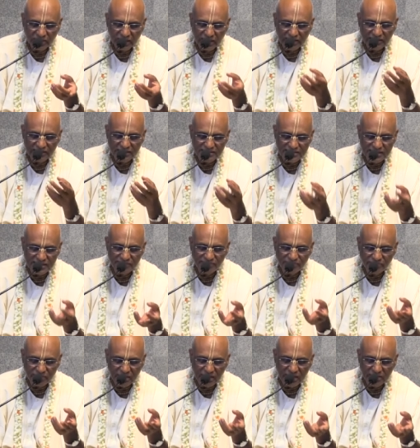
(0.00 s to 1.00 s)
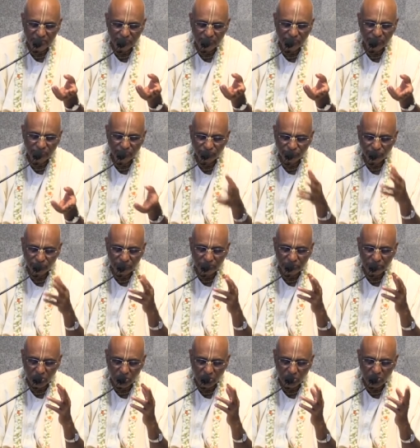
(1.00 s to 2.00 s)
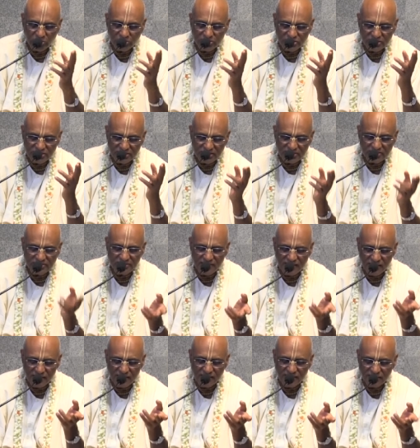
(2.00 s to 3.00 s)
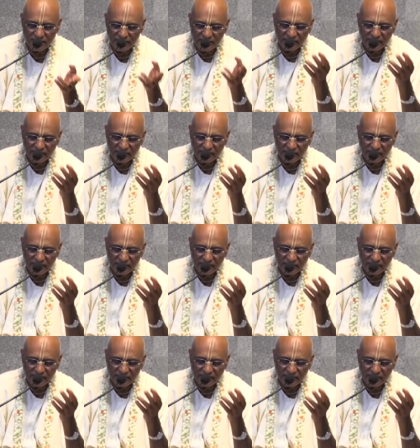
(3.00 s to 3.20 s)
At the same time, for the Lord's rasa,